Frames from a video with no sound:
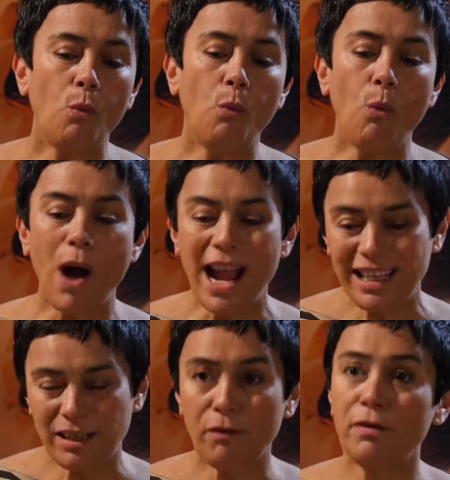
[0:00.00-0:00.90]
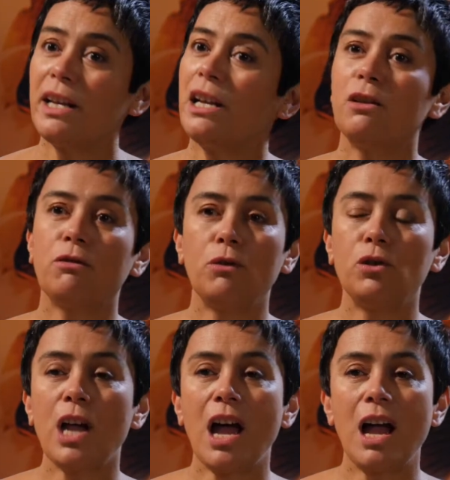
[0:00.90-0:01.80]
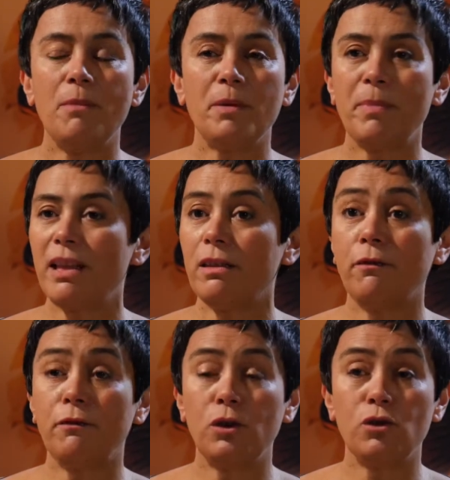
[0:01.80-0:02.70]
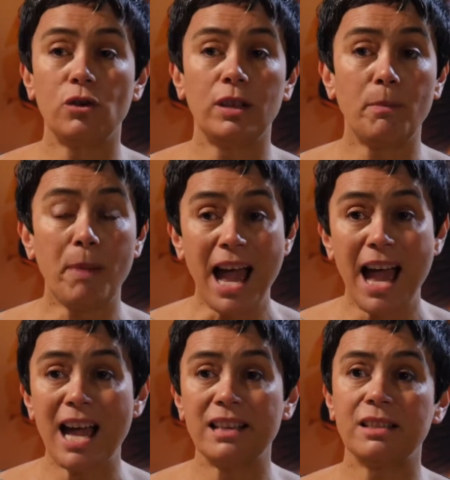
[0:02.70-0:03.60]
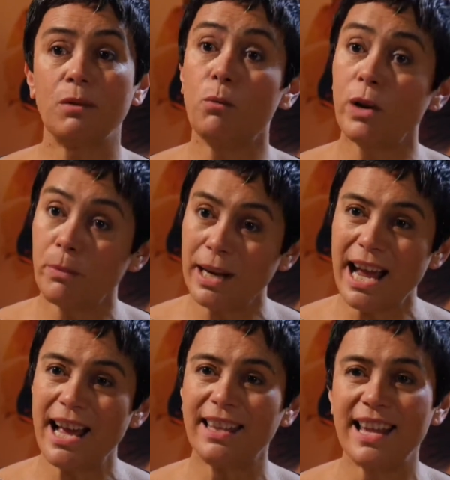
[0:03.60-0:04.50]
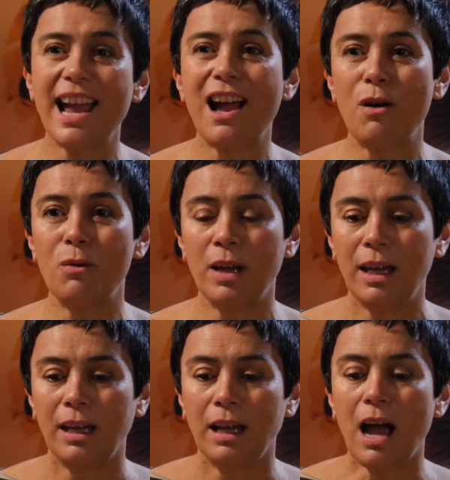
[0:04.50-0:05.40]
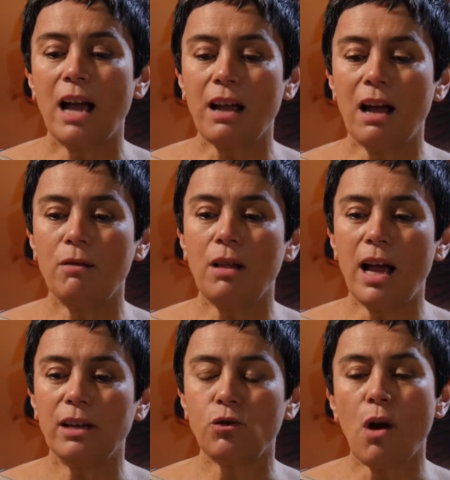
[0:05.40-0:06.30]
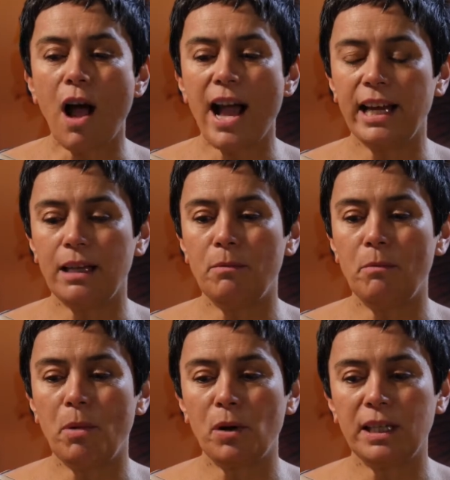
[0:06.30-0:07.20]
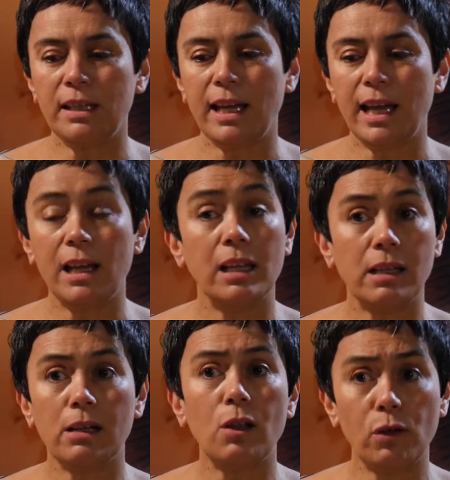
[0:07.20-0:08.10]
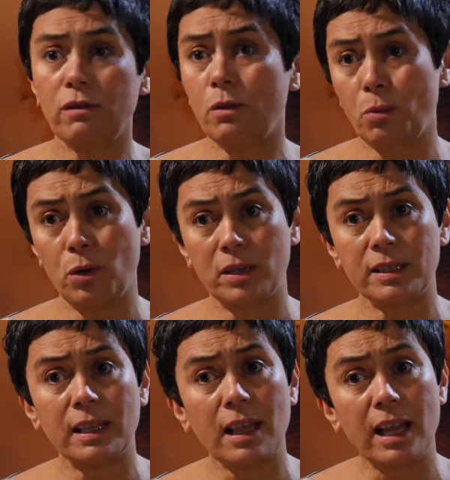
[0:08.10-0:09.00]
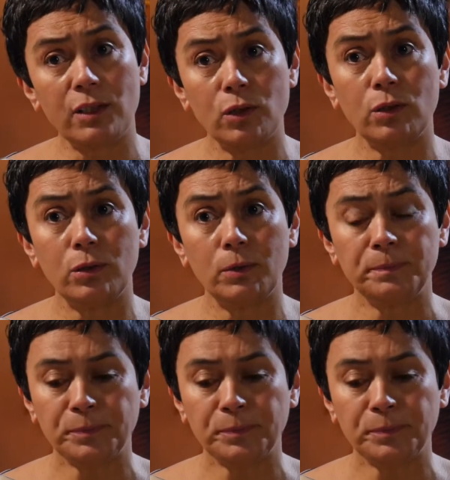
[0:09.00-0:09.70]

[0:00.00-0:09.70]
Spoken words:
ways of thinking through time, about the future and the past and where we are now, I try and embody that in a lot of the works that I do.